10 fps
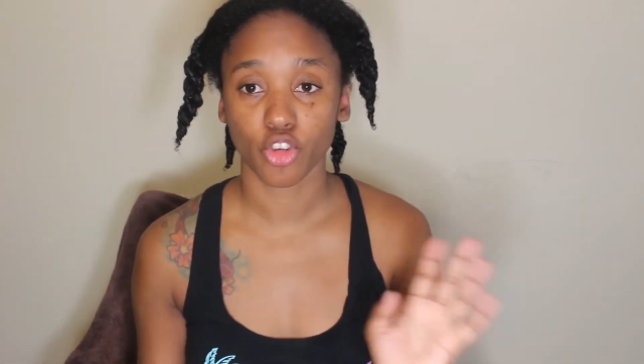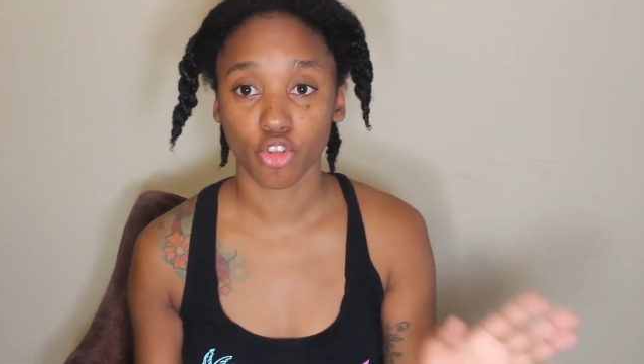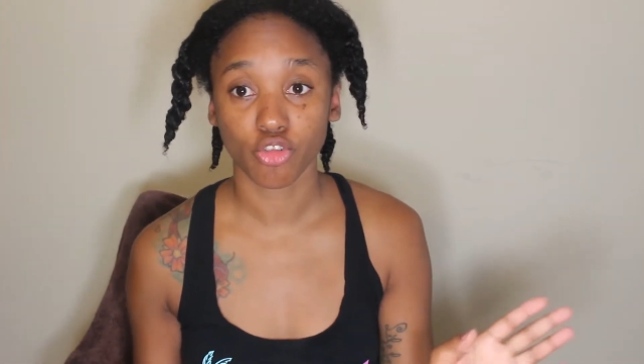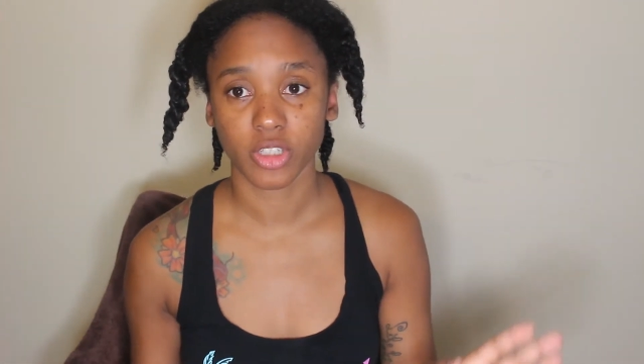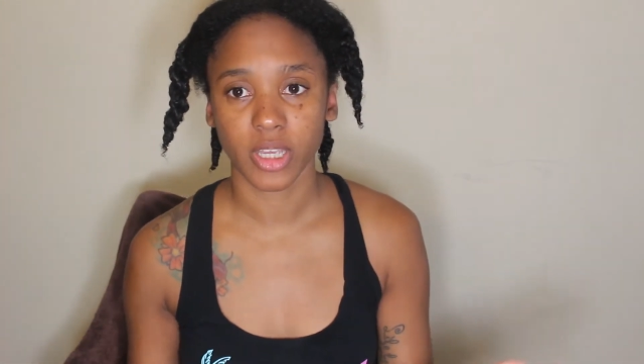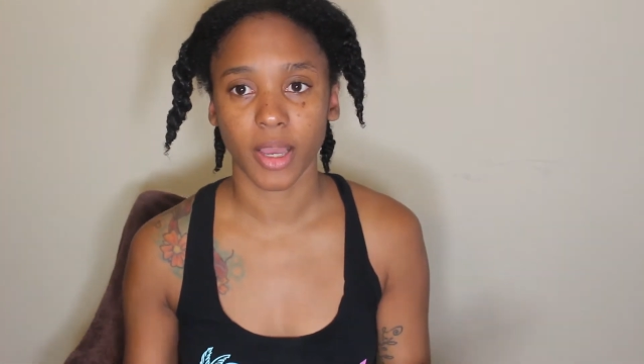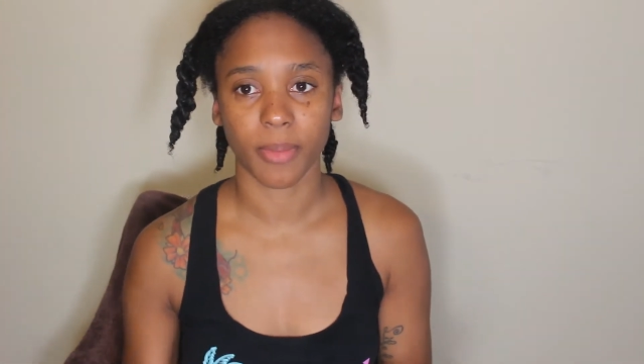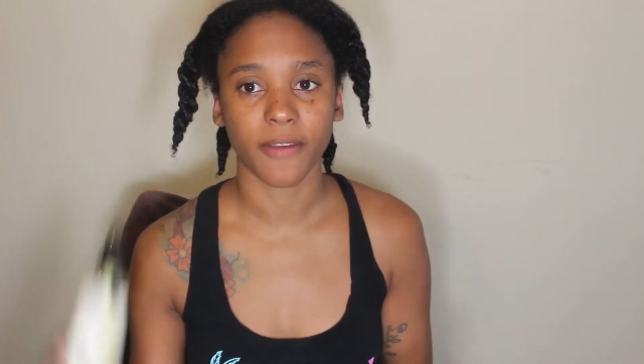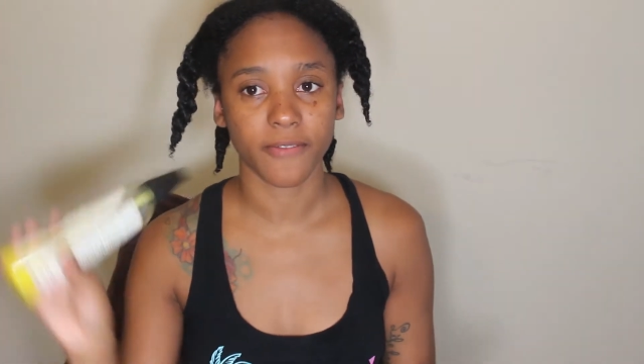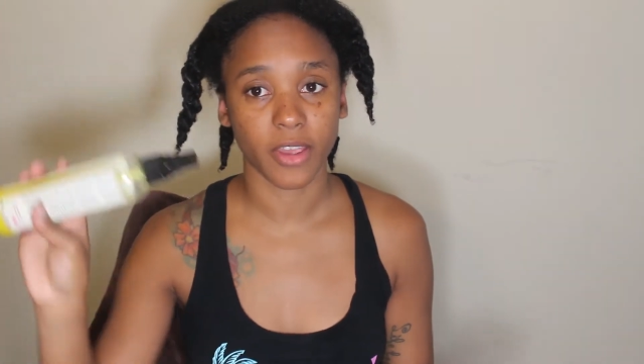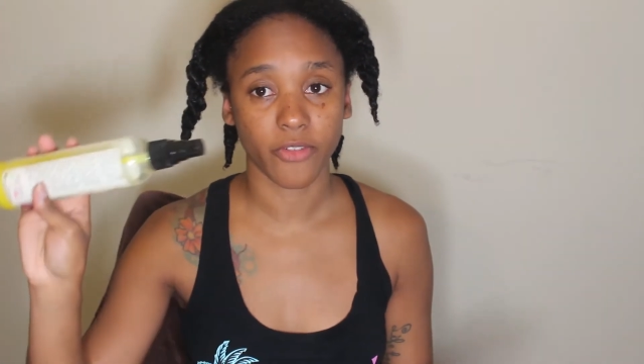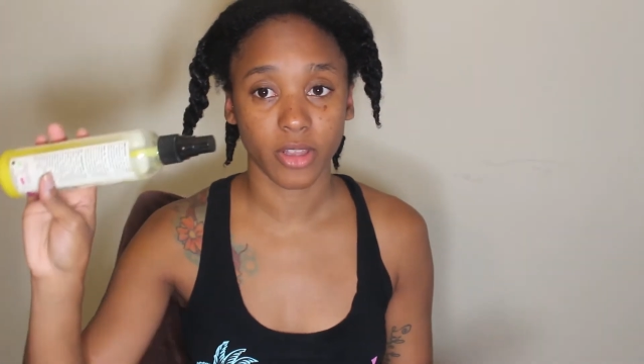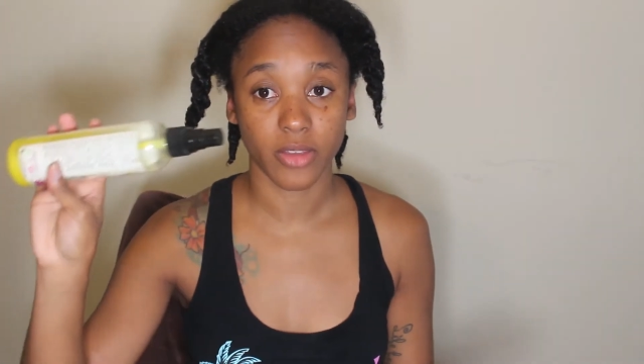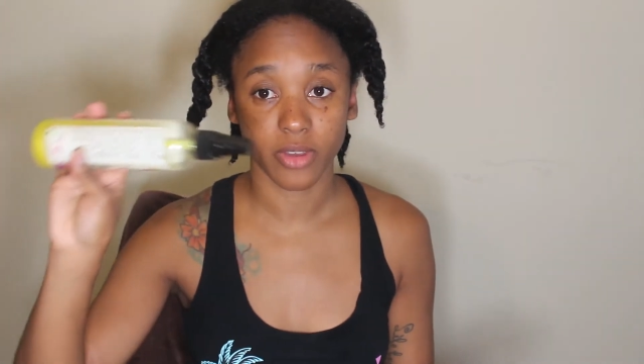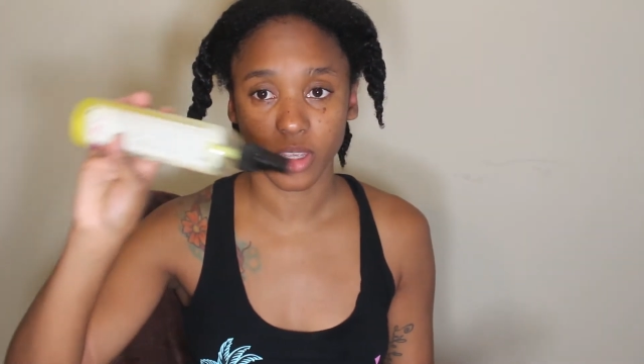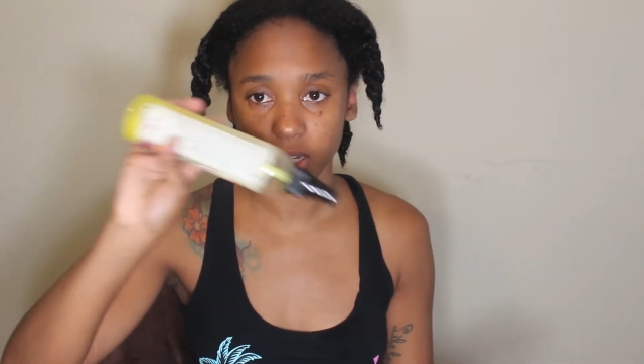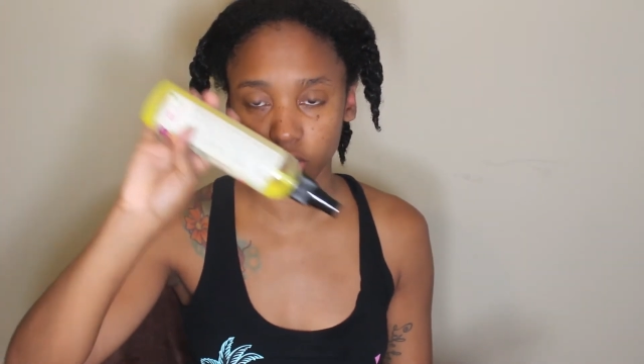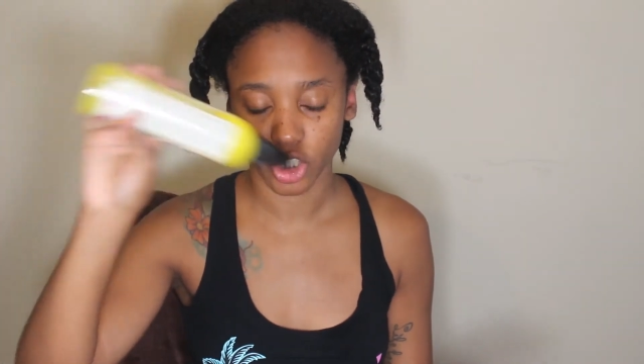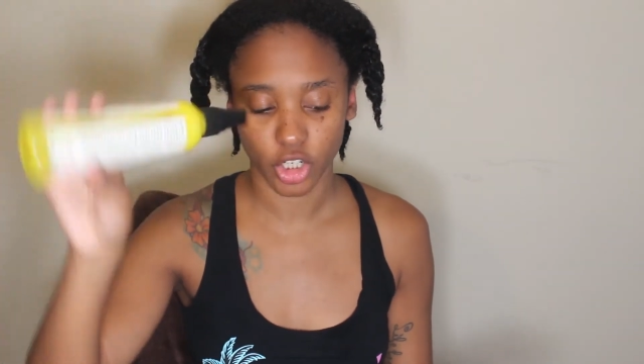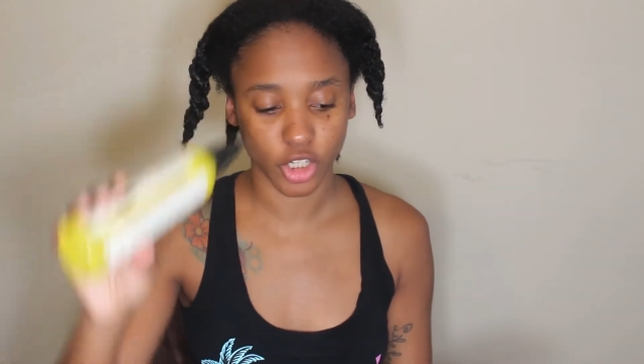using my favorite leave-in
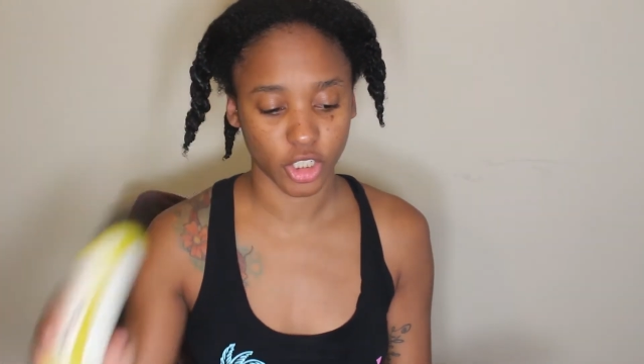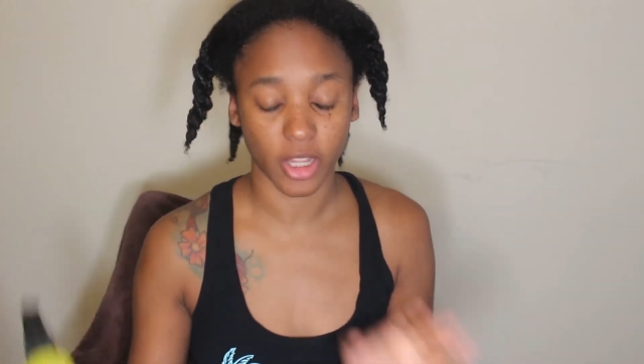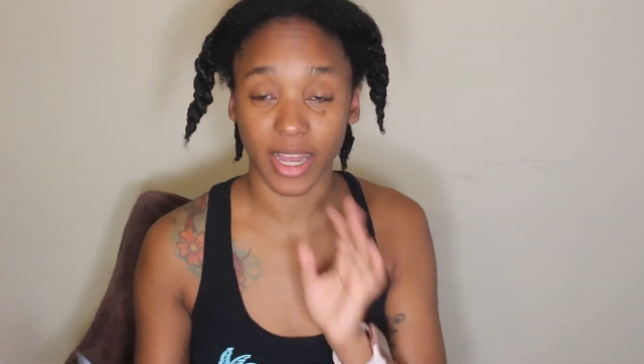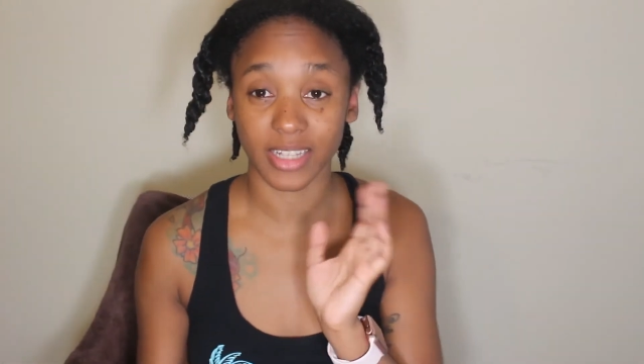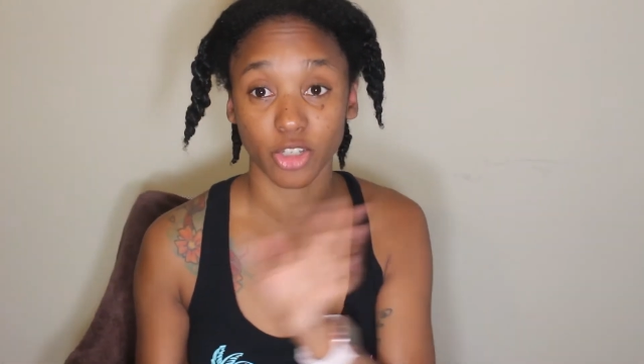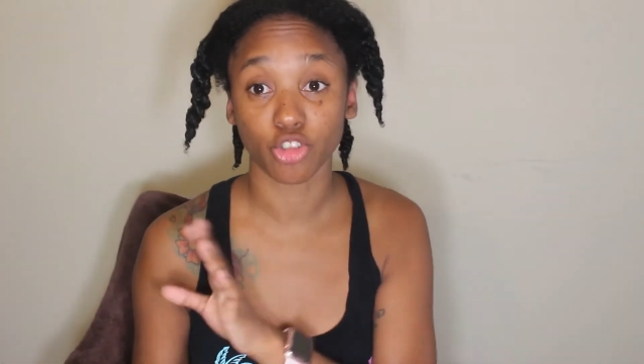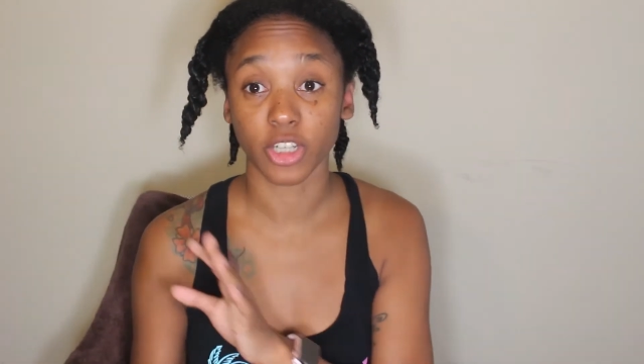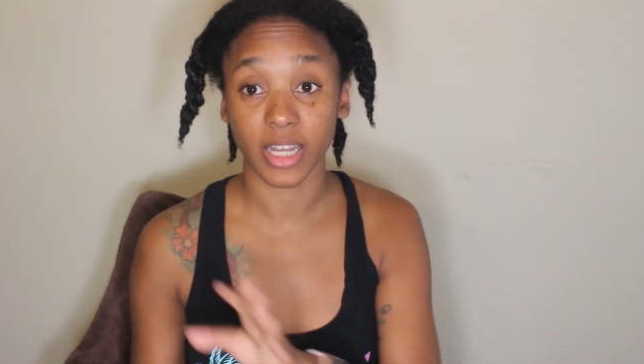conditioner so like I told you